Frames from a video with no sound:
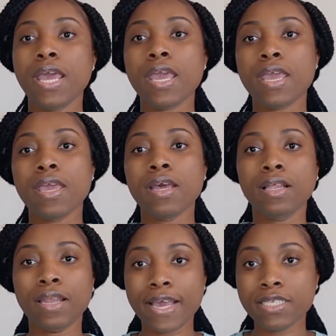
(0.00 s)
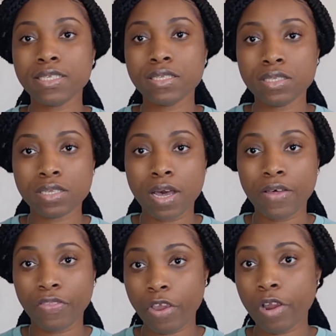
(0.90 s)
a licensed
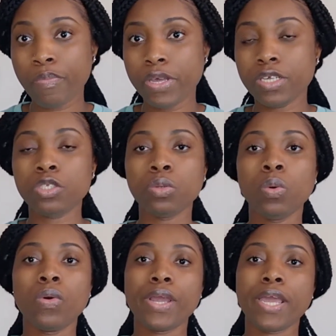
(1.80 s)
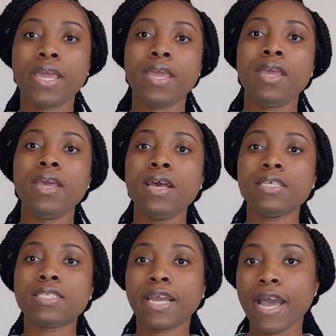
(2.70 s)
therapist or a
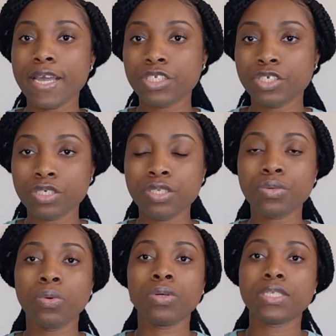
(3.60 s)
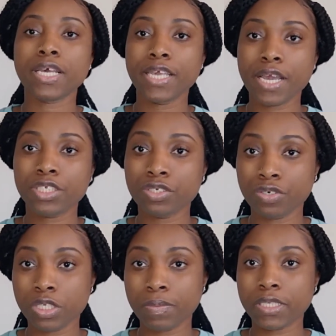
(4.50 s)
psychiatrist or a psychiatric
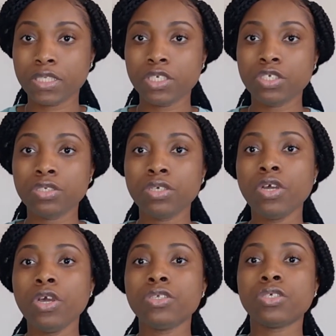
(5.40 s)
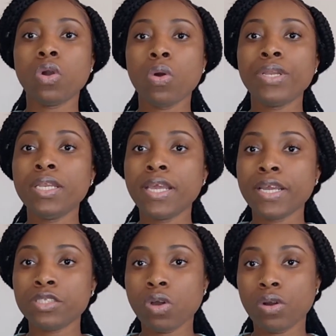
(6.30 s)
nurse practitioner. So going in there
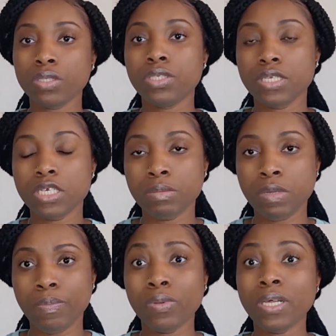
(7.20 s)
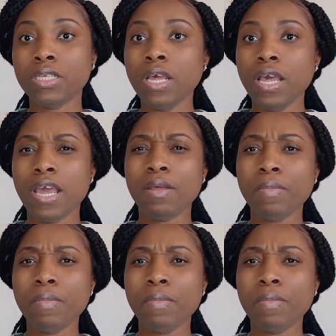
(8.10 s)
and talking to these people, and a